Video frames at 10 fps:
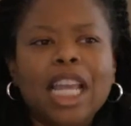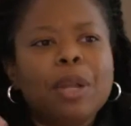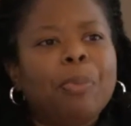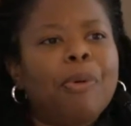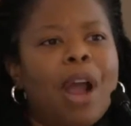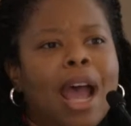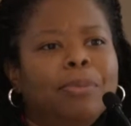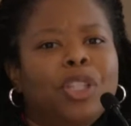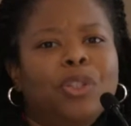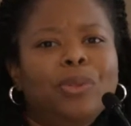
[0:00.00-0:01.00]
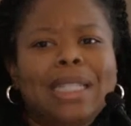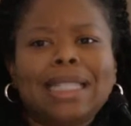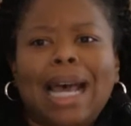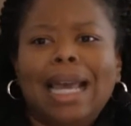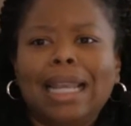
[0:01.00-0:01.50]
impromptu
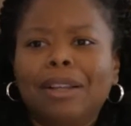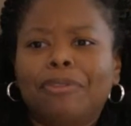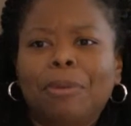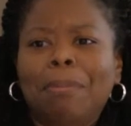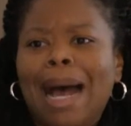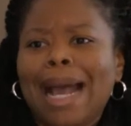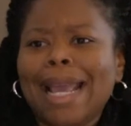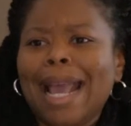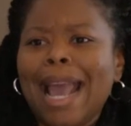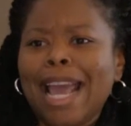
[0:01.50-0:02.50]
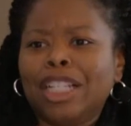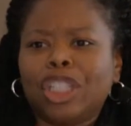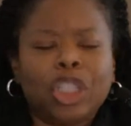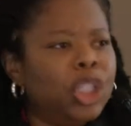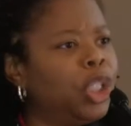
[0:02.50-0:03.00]
sighting from Maya
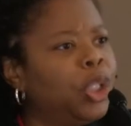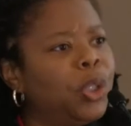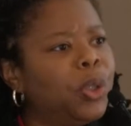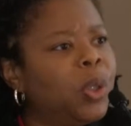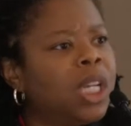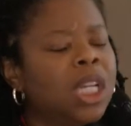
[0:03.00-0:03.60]
Angelou.